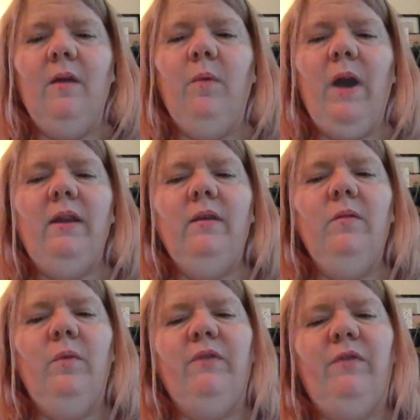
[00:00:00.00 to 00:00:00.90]

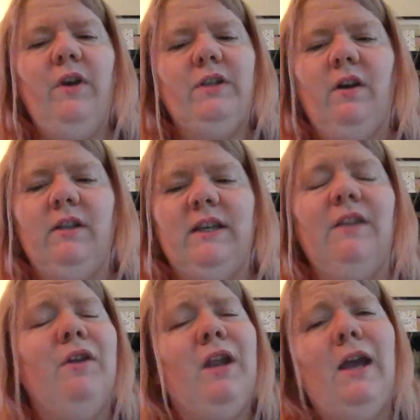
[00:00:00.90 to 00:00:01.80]
When we first got
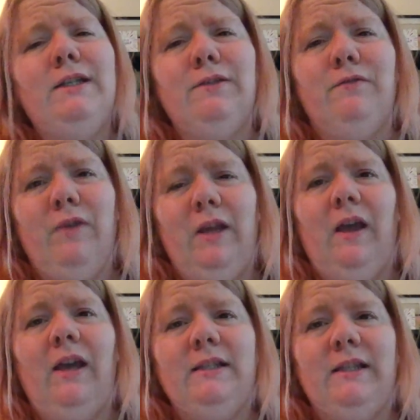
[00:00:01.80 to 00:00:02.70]
together, and I didn't
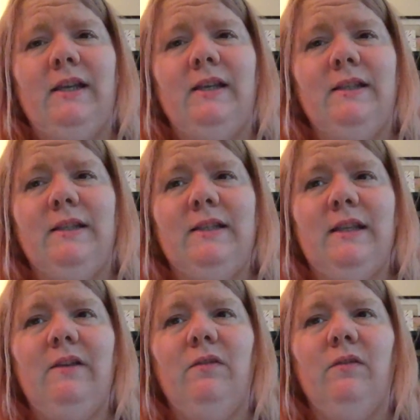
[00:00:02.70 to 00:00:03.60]
realise this
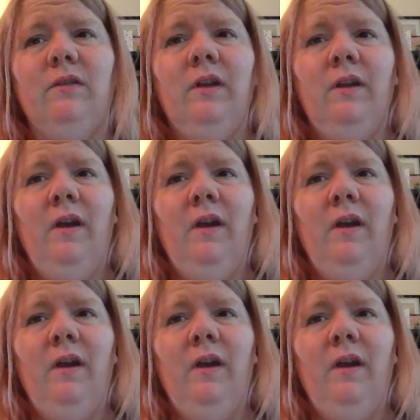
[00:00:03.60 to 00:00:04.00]
until